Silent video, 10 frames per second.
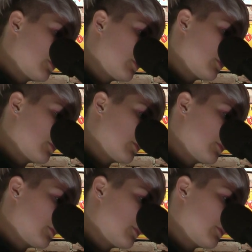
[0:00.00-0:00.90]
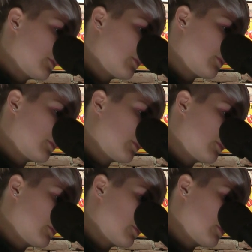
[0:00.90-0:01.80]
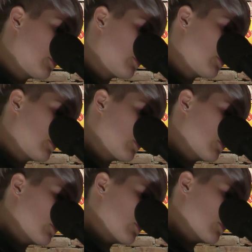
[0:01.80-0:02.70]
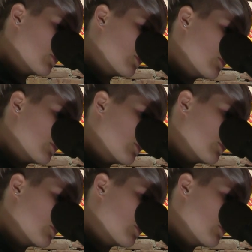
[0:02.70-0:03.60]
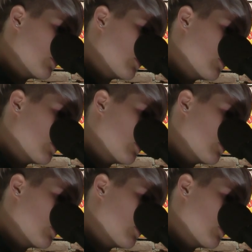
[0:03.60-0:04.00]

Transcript: (silence)